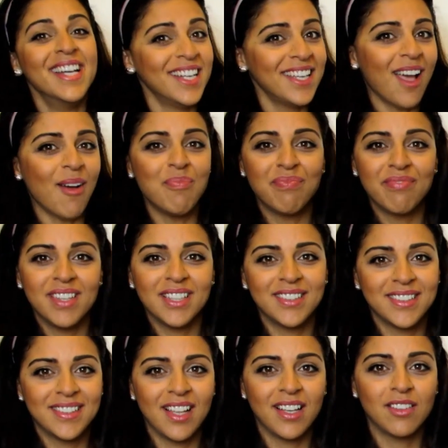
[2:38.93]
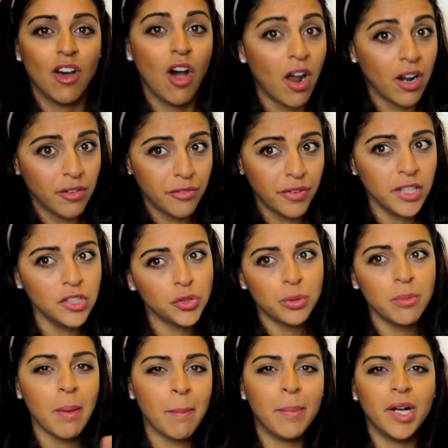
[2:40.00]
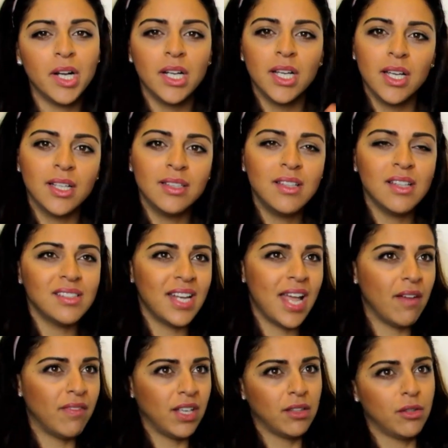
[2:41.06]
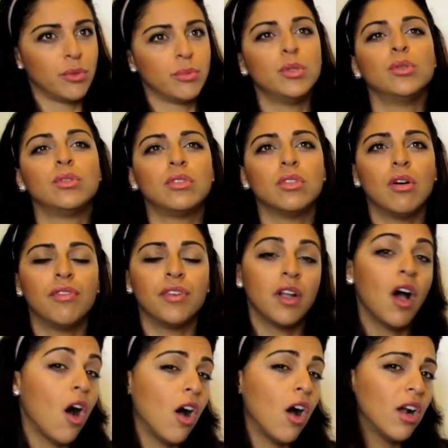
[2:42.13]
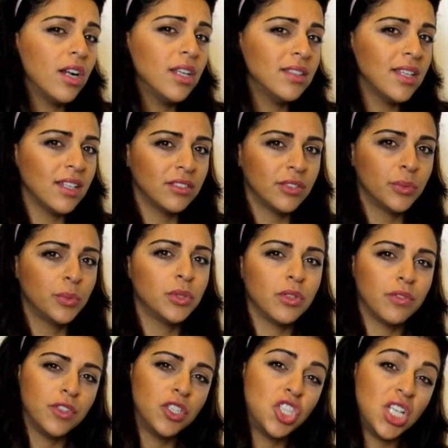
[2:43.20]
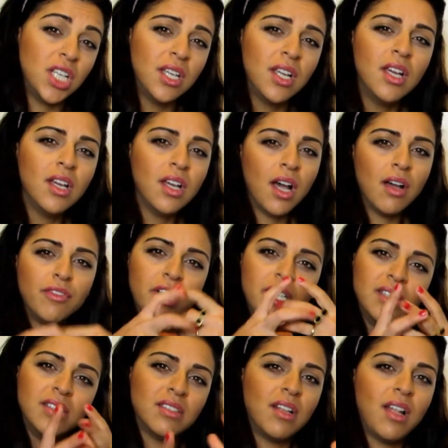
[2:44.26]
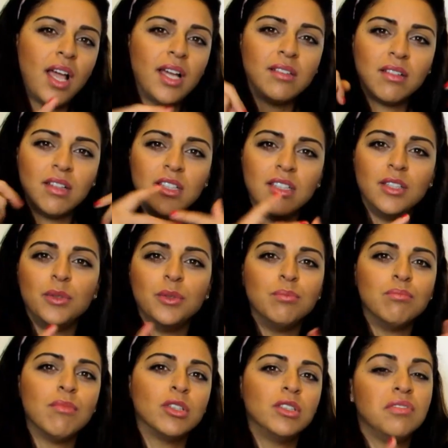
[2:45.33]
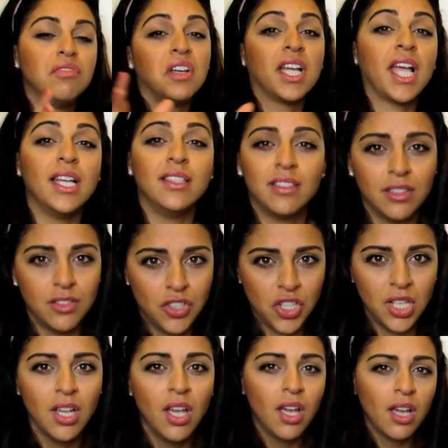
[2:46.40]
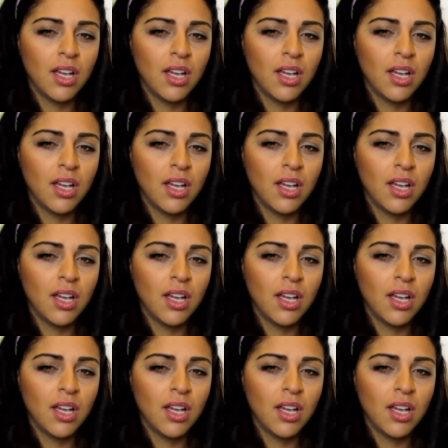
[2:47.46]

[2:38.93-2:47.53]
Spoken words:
Yeah, this is like the R in French. Remember, it doesn't have like the root of an R, it has the root of a G, a very slightly modified G.